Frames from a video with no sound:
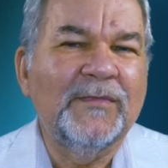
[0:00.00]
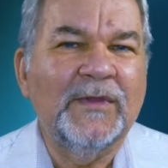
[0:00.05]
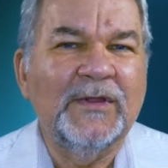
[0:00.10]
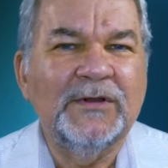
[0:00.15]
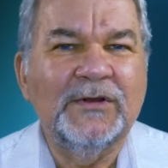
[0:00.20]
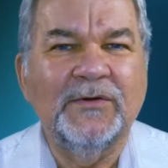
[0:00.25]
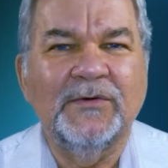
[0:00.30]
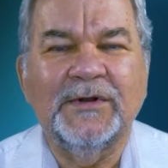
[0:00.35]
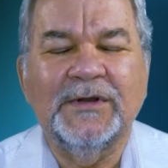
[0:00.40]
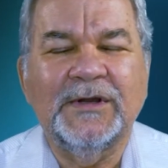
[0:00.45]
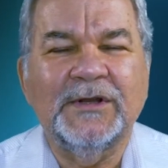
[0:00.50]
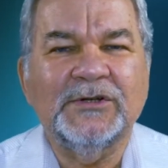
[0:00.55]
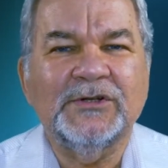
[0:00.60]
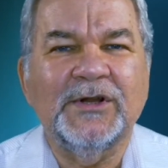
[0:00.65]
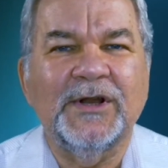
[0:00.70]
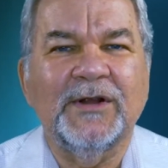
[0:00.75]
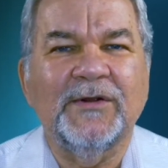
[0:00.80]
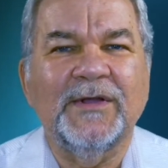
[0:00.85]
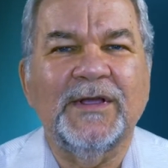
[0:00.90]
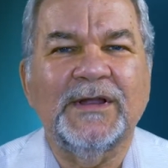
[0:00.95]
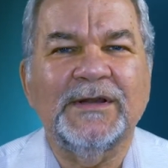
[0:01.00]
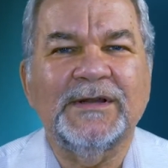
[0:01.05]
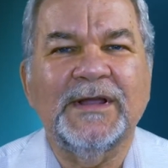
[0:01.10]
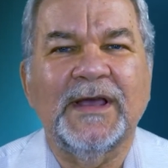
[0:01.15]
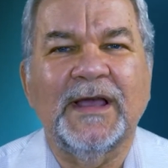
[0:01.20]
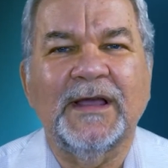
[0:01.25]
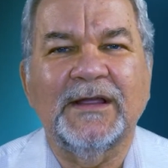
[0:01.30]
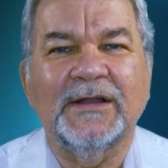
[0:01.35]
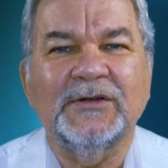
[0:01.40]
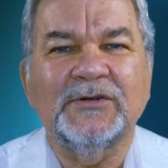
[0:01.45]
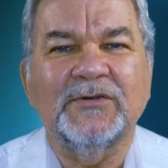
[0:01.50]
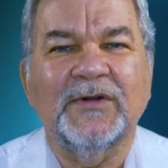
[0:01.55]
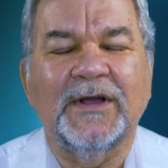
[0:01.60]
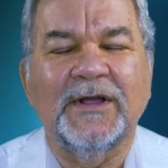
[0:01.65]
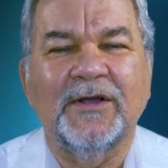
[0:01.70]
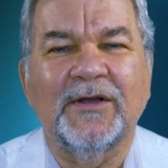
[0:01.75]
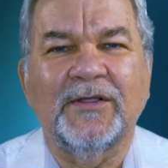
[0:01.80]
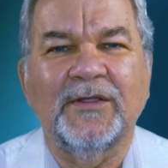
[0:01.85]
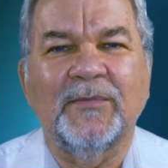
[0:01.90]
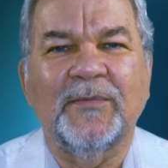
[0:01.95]
do a dictionary attack and try
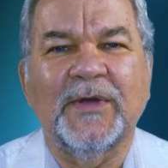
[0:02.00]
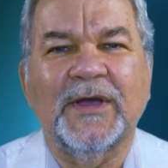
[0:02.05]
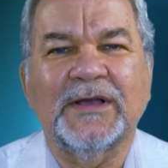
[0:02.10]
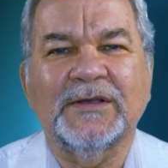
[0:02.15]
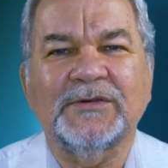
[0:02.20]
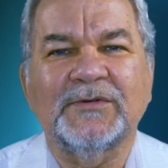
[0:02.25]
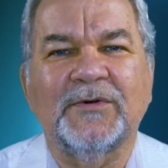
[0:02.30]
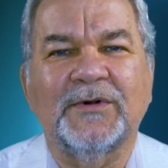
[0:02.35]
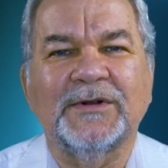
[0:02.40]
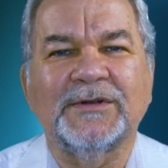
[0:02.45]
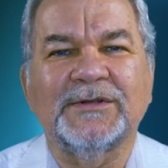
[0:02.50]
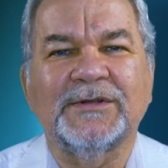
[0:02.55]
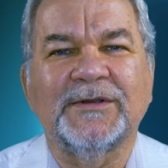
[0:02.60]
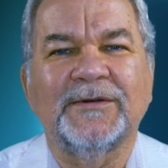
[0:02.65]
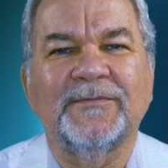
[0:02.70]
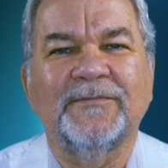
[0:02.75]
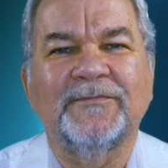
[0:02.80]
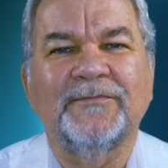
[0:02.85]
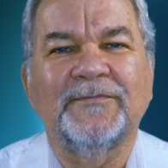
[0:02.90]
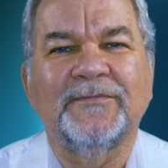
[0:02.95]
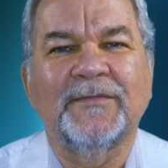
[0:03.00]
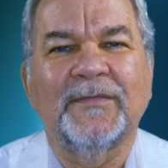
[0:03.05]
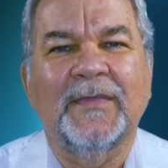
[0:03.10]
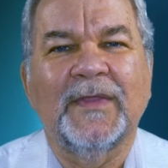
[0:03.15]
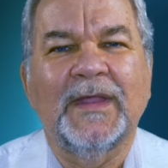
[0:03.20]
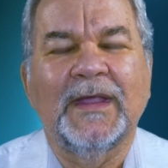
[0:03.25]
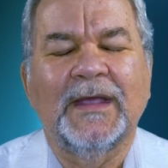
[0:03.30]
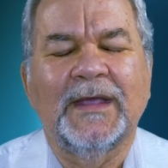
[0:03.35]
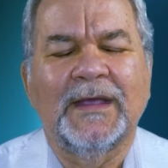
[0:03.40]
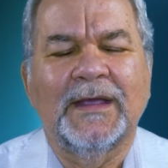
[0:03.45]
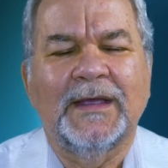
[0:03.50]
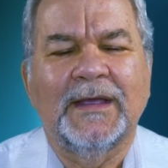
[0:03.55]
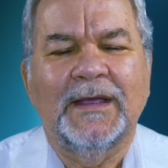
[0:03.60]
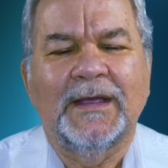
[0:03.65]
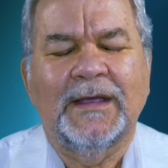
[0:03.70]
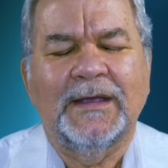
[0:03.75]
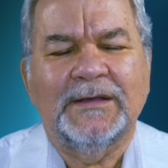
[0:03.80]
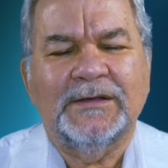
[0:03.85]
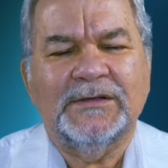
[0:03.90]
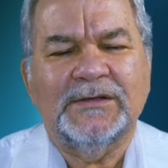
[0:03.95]
all the passwords.
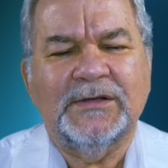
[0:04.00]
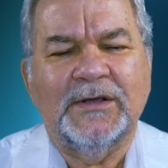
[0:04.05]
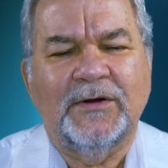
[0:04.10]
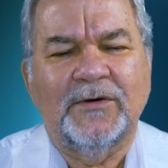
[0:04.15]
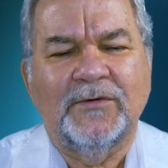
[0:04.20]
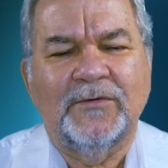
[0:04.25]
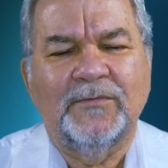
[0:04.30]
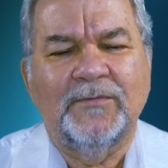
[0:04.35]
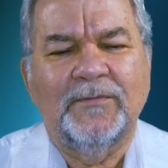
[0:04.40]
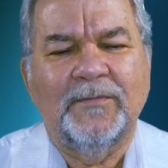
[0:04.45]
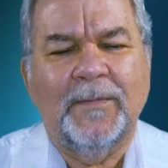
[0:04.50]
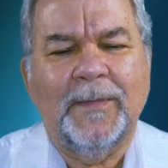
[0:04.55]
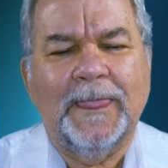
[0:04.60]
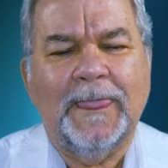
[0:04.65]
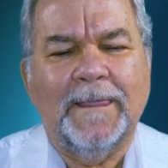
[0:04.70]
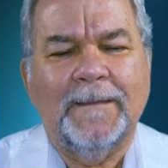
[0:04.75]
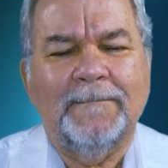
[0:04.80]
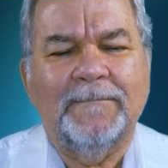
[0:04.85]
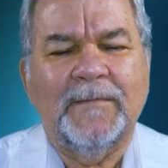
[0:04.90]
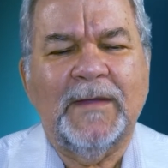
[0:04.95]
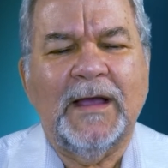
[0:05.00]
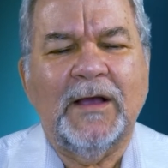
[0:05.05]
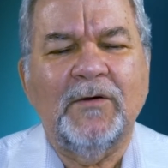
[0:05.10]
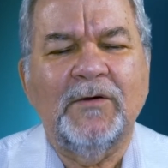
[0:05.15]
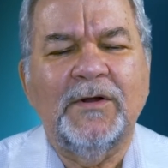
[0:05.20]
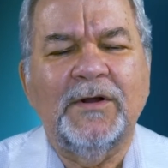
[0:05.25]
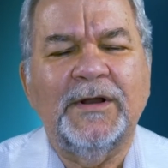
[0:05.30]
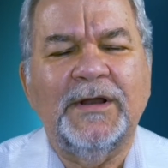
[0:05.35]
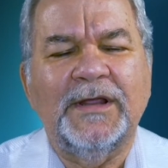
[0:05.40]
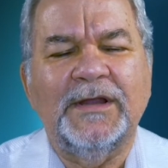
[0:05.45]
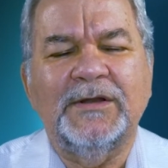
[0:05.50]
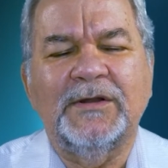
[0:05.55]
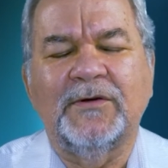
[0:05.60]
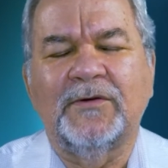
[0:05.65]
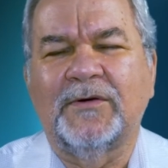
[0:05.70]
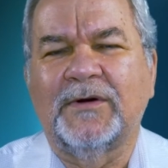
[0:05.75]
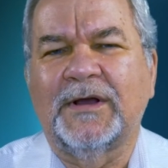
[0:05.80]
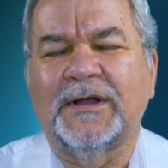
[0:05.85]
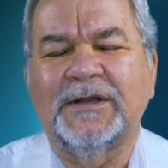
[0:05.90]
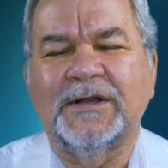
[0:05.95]
So how could he
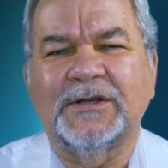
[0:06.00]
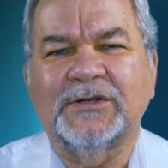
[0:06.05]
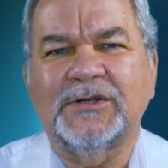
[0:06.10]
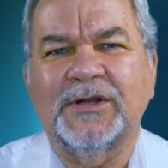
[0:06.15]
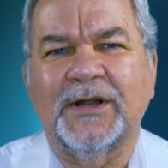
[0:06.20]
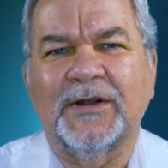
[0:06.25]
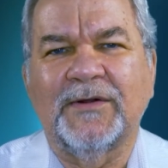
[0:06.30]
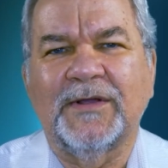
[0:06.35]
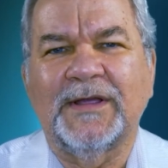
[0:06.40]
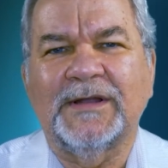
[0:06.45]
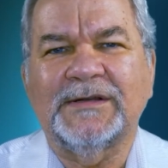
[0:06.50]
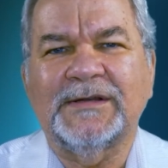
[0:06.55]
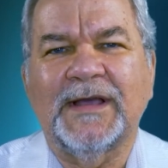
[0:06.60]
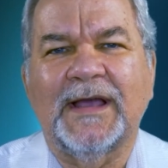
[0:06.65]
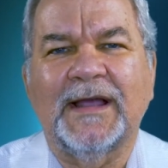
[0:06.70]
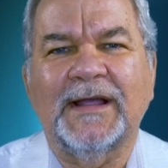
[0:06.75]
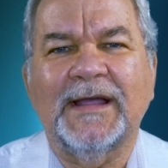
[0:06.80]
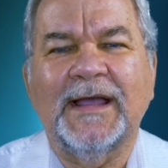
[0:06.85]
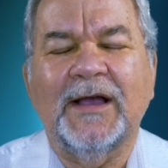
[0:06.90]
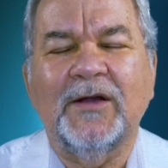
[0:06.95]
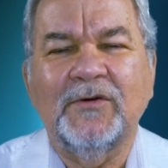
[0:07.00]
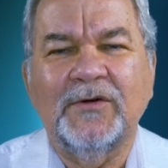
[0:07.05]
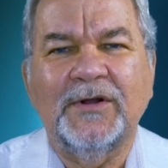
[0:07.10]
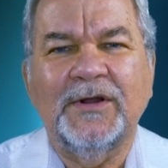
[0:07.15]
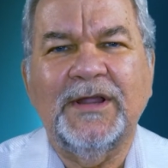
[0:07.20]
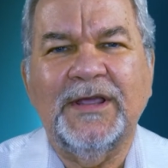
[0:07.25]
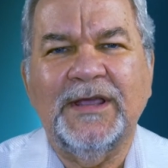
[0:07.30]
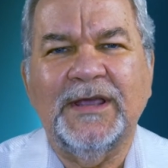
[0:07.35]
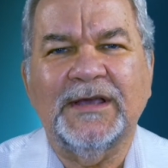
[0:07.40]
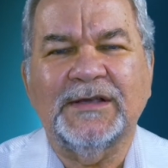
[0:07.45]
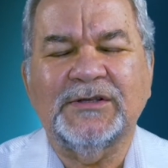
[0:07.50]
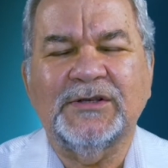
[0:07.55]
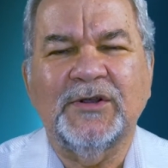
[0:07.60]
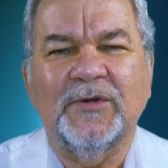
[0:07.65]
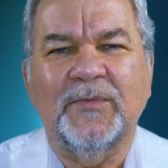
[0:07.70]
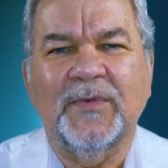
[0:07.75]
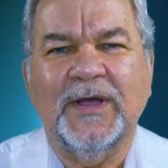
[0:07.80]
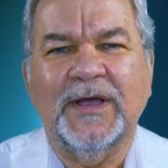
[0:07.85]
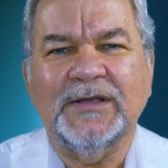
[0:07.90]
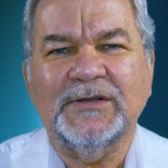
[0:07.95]
do a dictionary attack? How could he guess
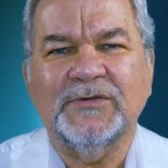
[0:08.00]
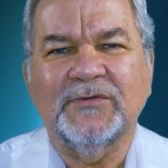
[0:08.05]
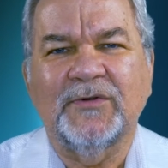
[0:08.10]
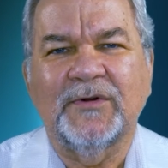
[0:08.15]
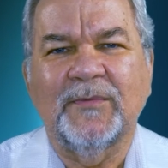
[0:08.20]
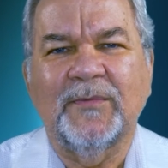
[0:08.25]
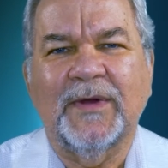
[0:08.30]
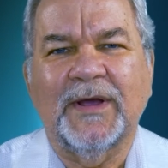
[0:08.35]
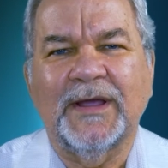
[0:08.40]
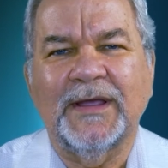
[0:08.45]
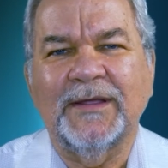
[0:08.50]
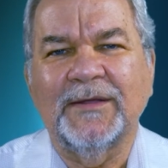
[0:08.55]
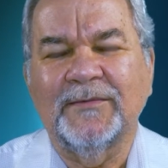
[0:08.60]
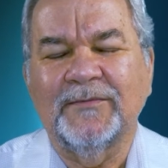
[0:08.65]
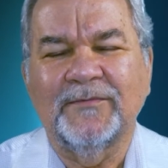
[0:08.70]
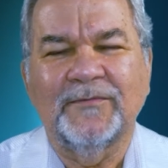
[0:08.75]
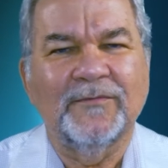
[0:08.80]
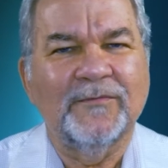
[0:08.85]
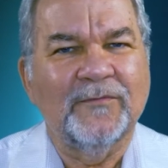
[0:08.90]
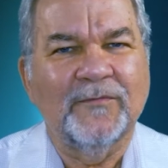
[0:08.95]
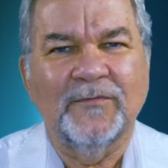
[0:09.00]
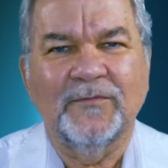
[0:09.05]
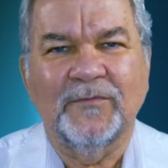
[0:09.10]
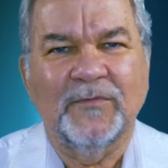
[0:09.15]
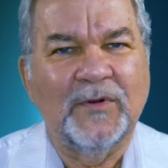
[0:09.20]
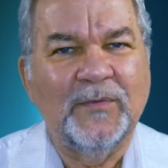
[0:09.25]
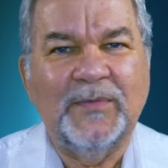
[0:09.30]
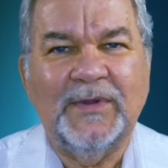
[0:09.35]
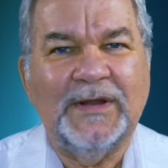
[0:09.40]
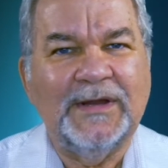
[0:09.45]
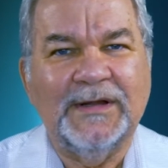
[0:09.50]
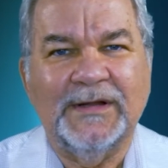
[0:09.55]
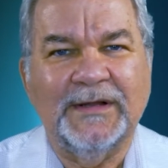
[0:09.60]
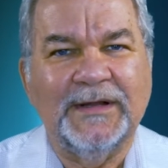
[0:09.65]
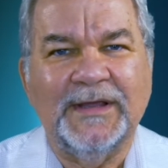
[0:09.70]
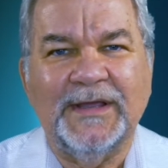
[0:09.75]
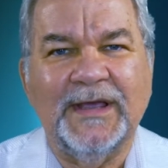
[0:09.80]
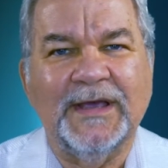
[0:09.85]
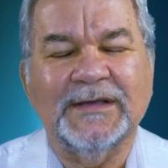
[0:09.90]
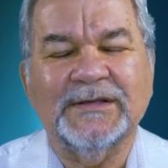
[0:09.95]
your password by
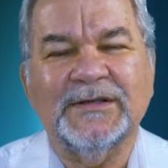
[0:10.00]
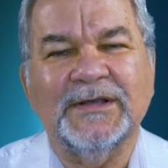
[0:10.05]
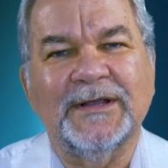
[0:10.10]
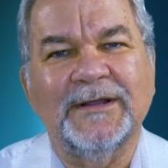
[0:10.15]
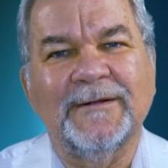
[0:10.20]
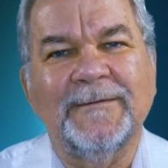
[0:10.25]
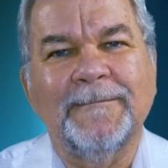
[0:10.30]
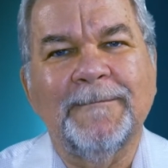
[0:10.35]
repeatedly guessing?